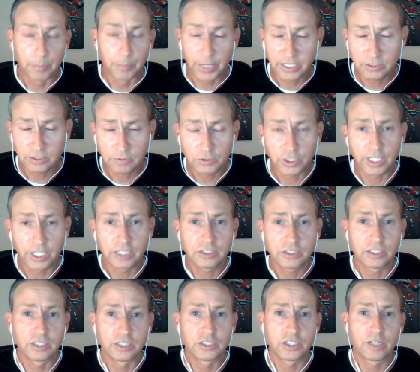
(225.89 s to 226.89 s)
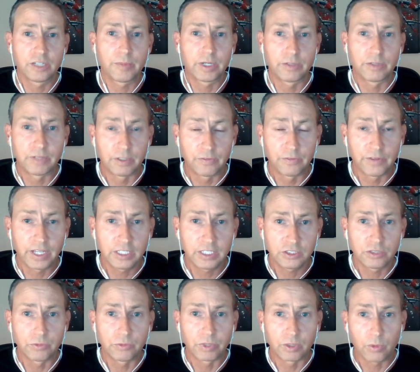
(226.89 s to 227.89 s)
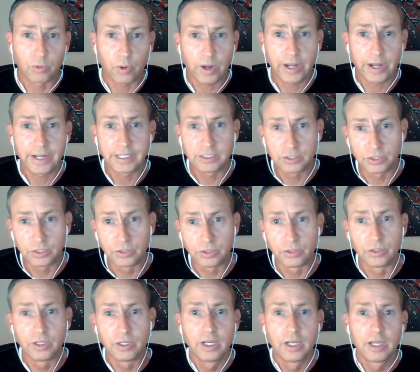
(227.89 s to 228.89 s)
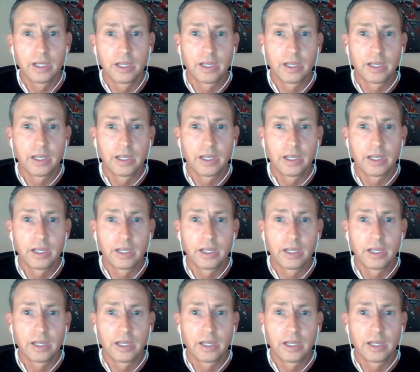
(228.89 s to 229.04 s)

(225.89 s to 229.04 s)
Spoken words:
pace of change and the sheer amount of innovation required to